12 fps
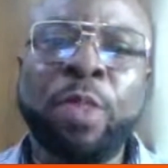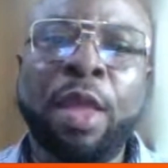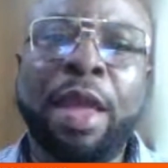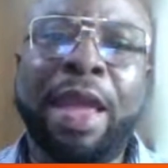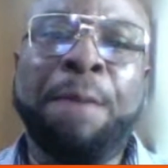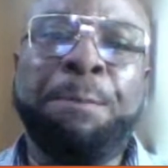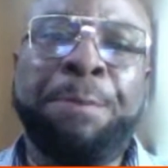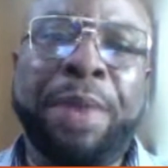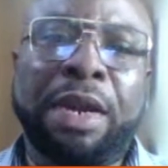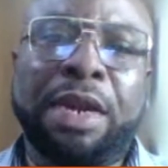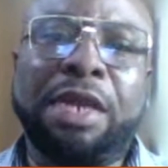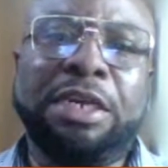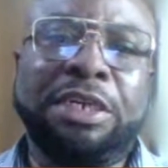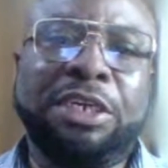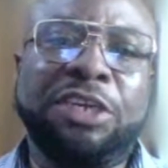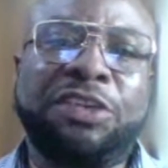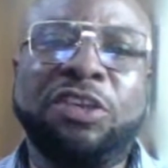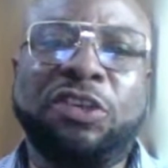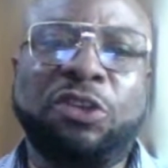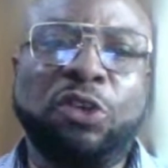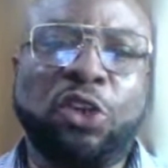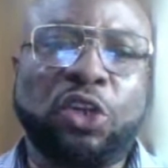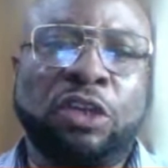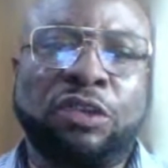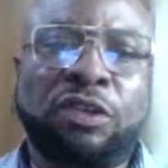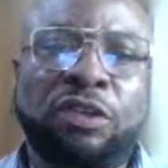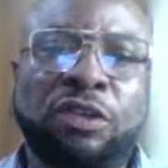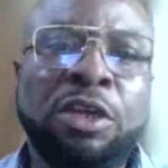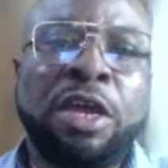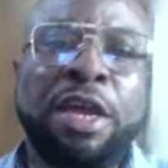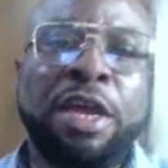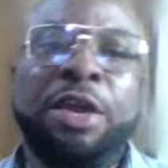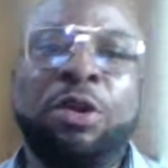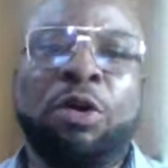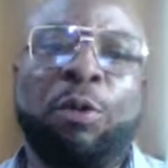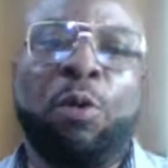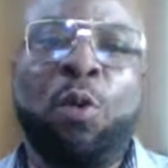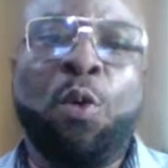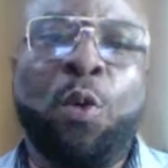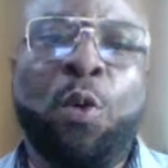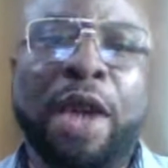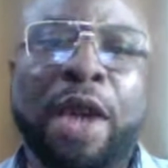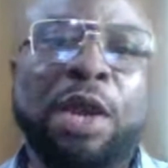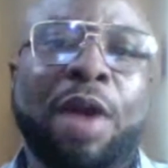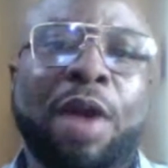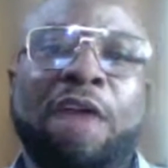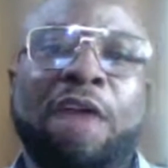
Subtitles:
embedded in these institutions, where they will have